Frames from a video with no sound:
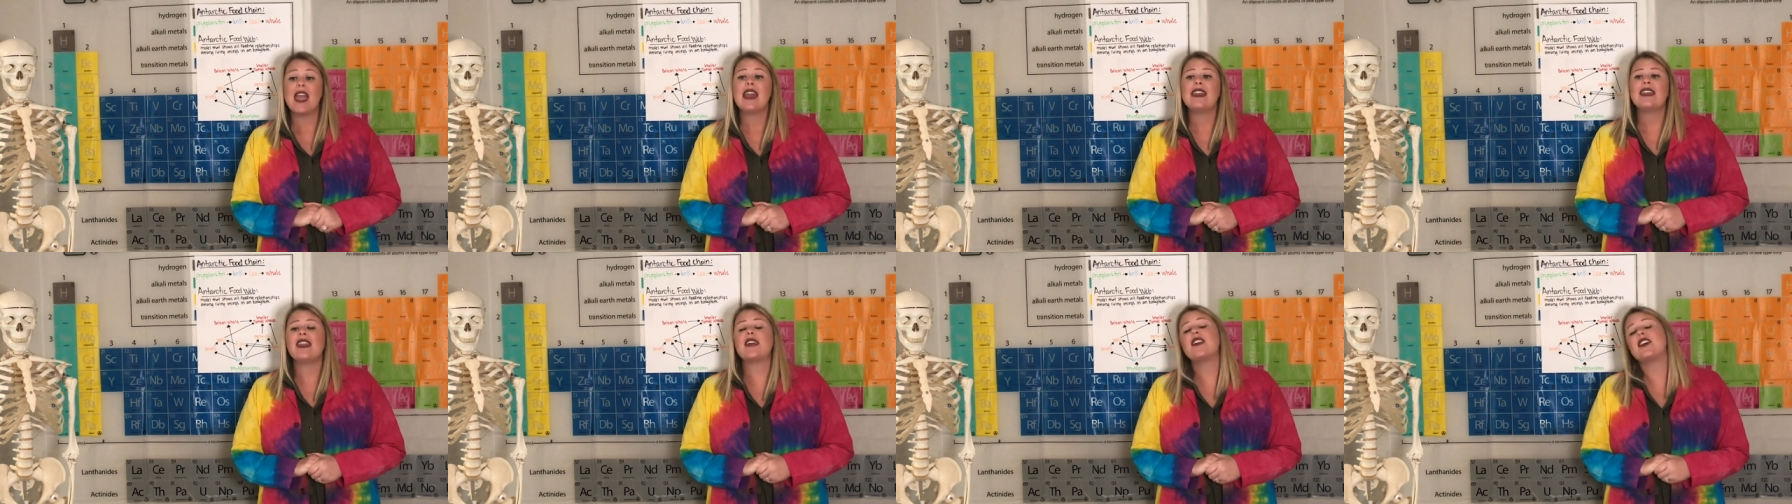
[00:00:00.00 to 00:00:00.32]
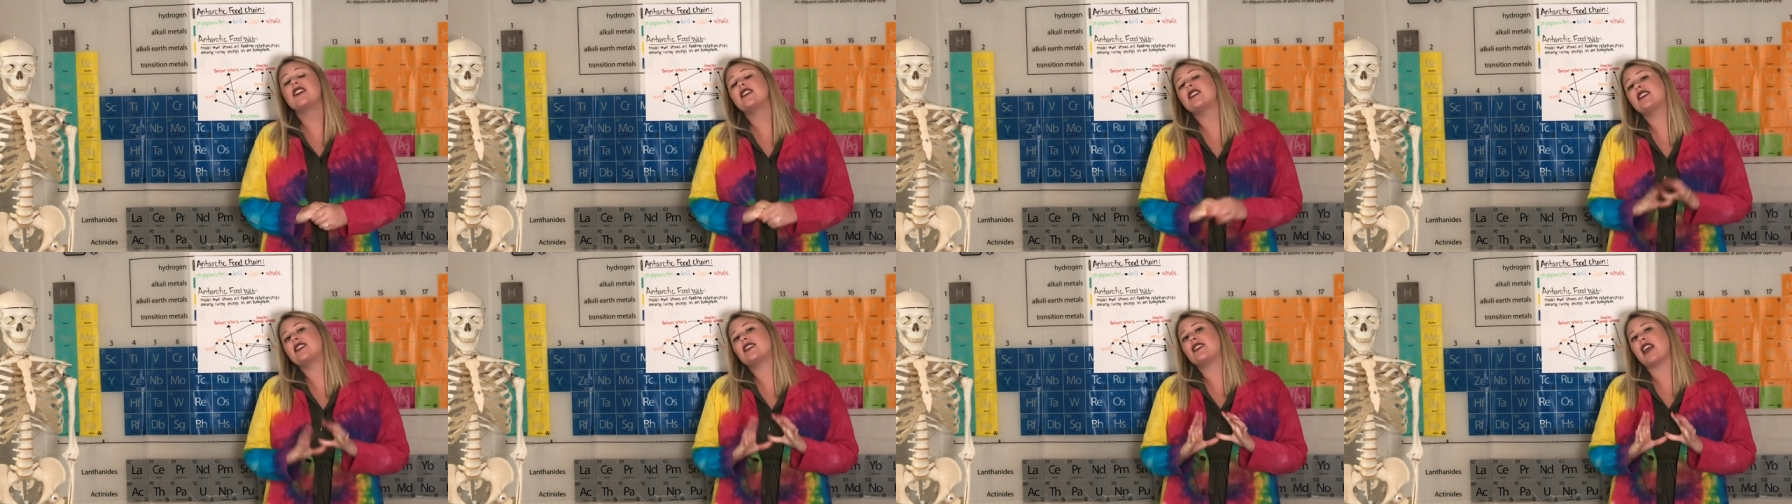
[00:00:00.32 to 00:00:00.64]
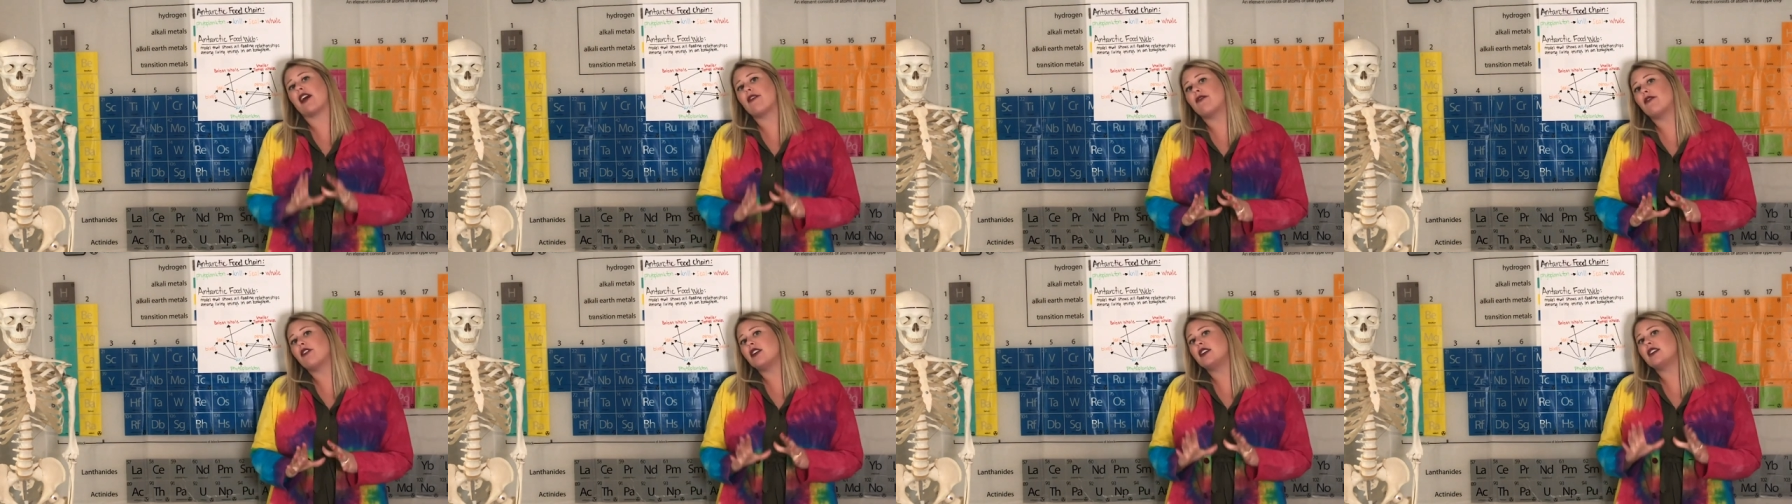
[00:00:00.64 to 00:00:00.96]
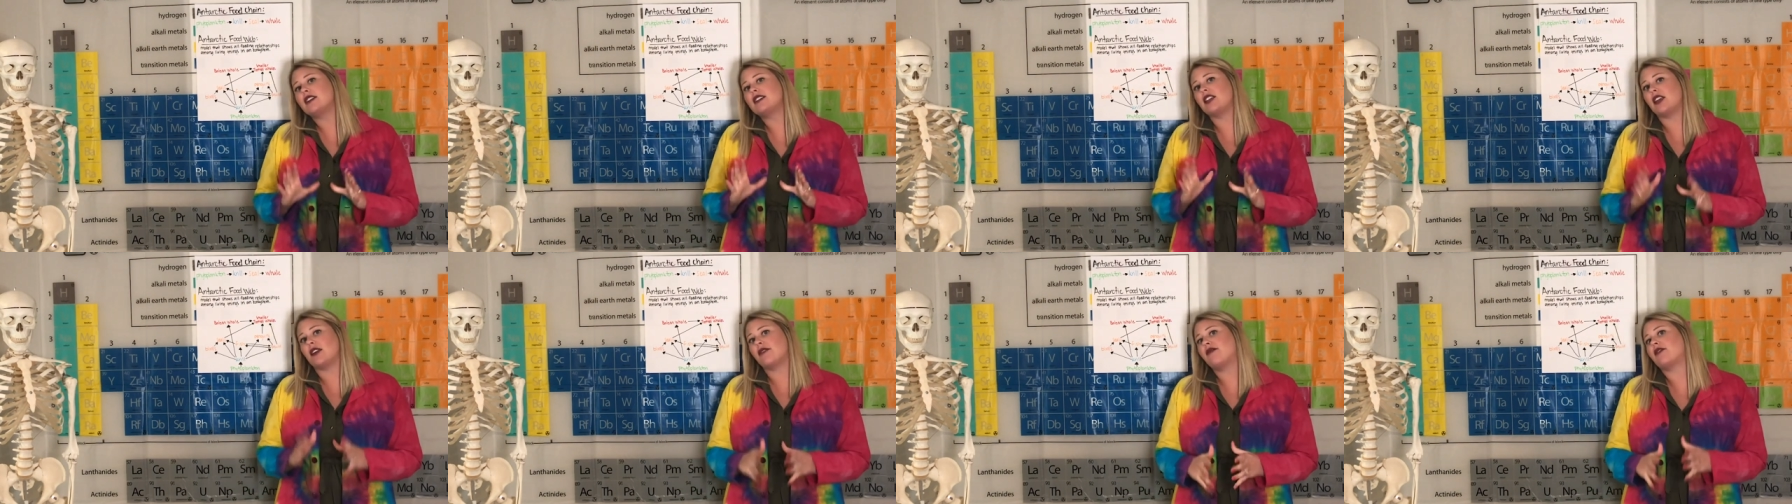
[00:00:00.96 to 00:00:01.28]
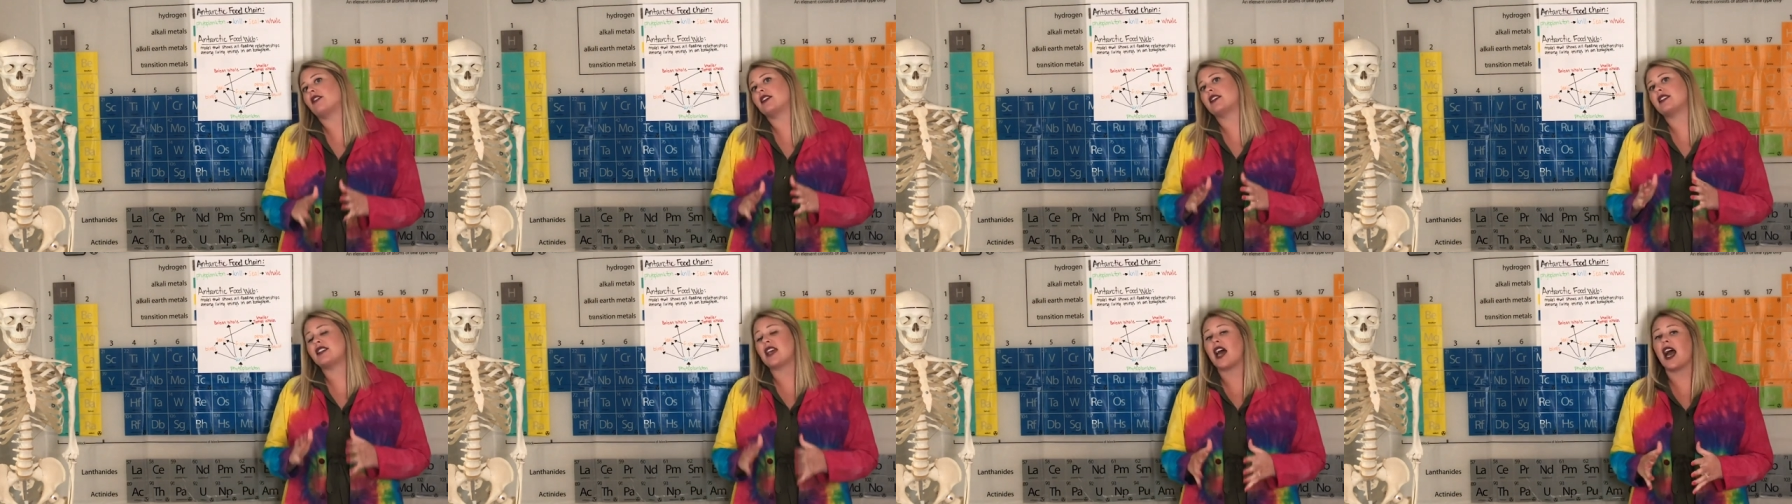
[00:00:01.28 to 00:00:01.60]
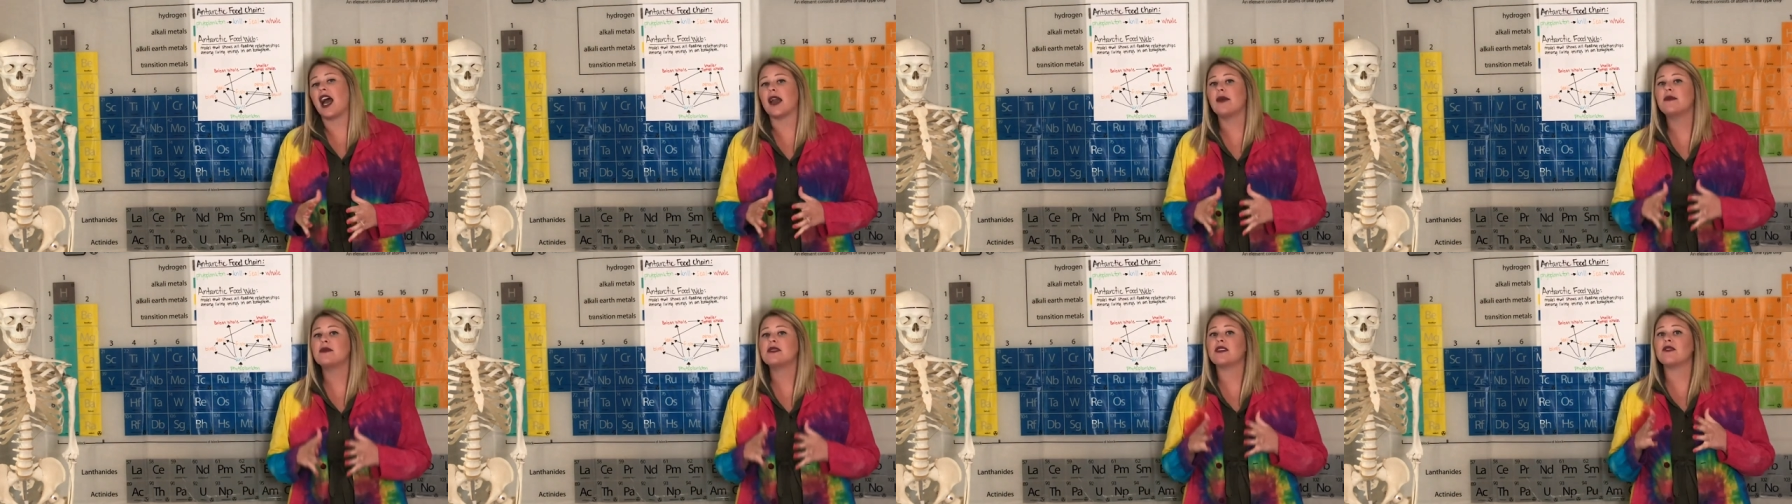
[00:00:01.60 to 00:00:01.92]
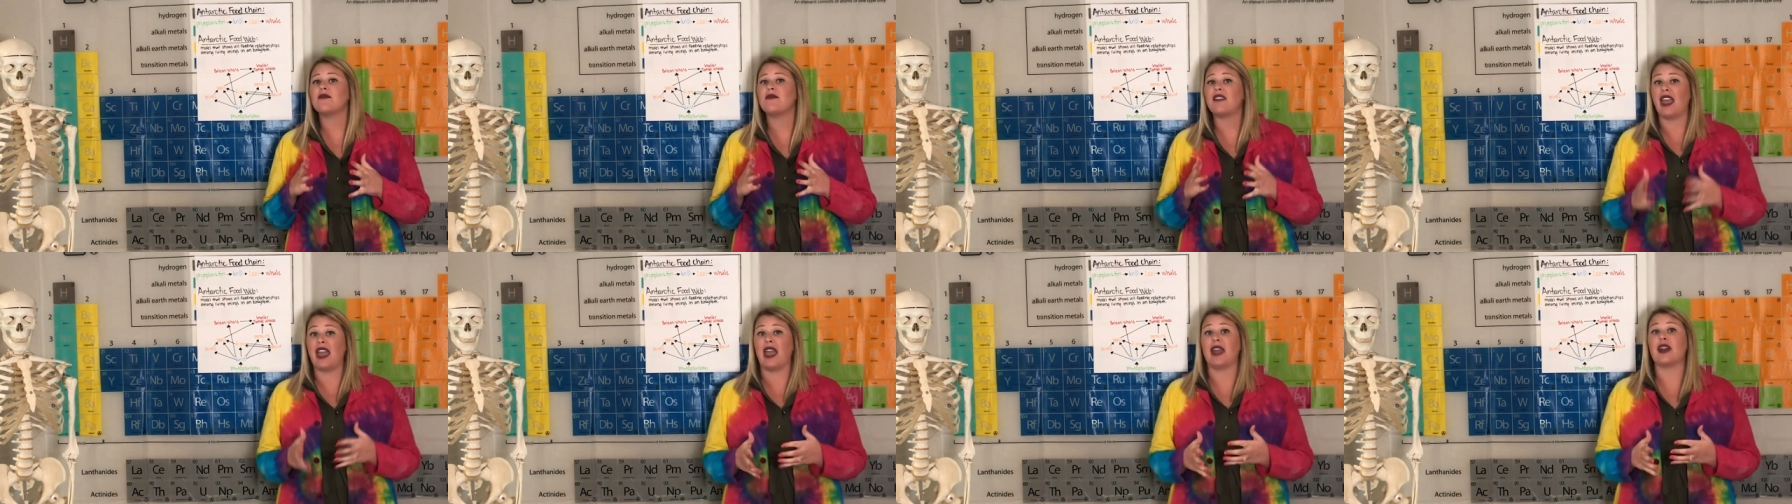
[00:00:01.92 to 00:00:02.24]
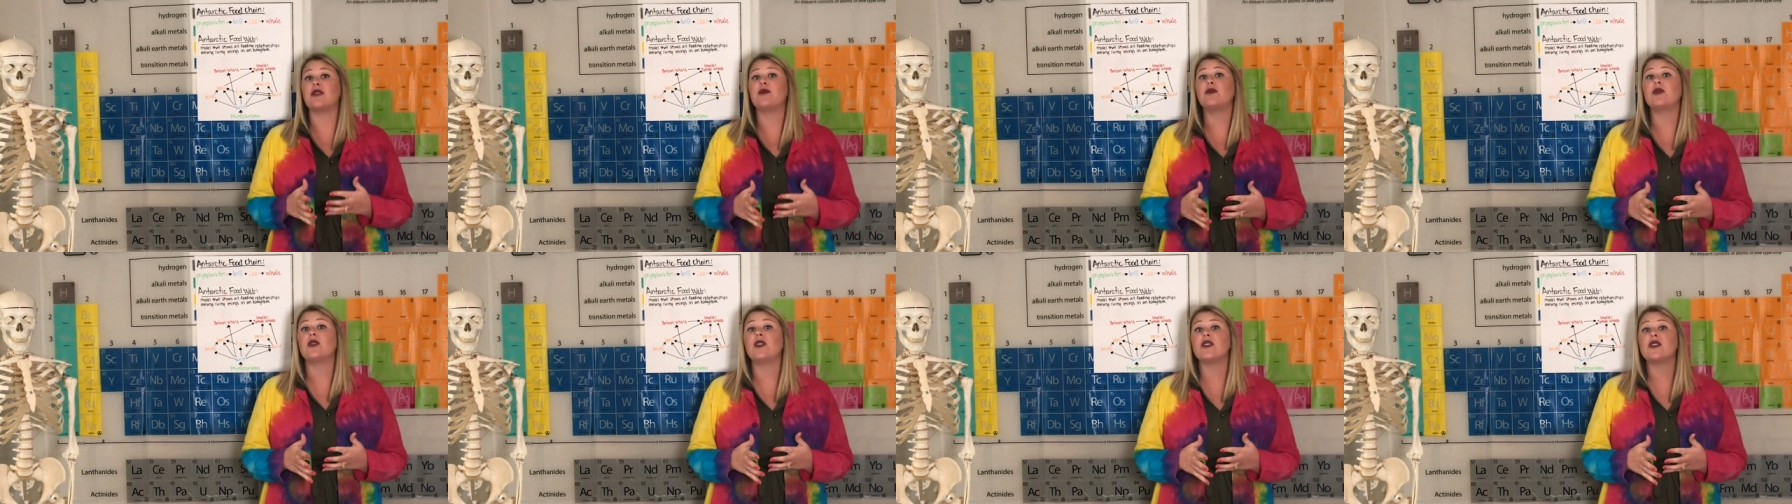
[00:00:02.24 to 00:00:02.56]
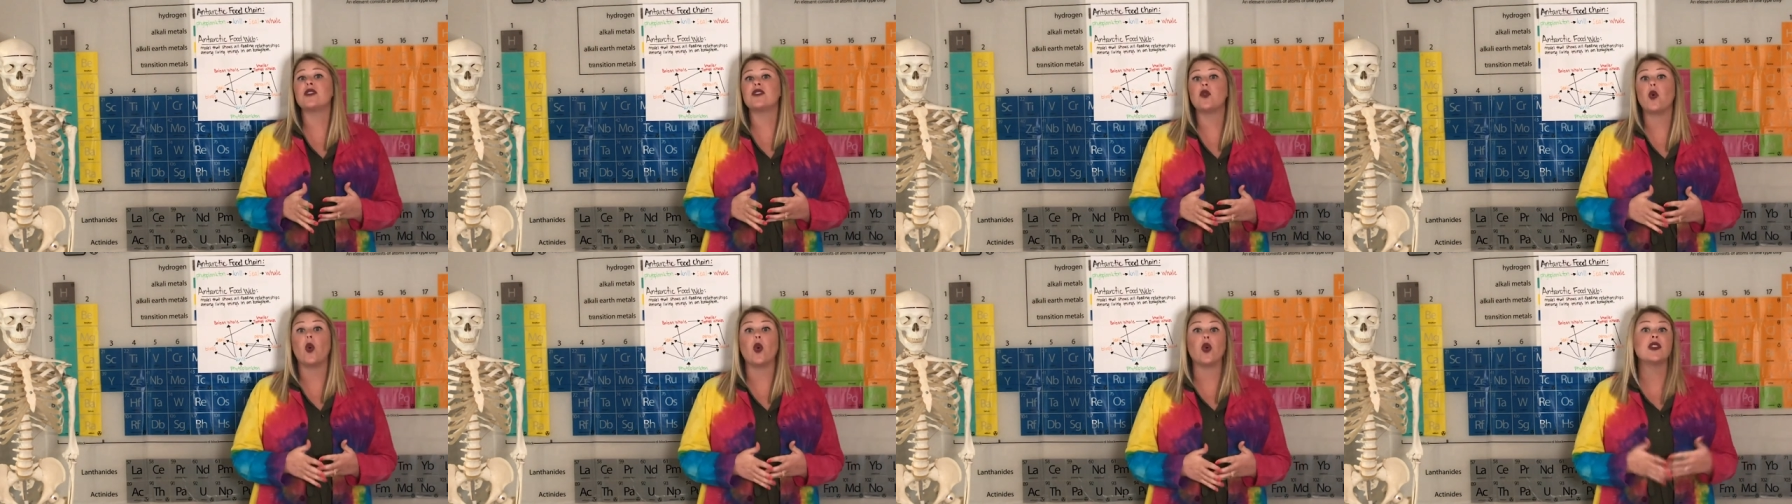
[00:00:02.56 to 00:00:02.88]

Now there's several different types of animals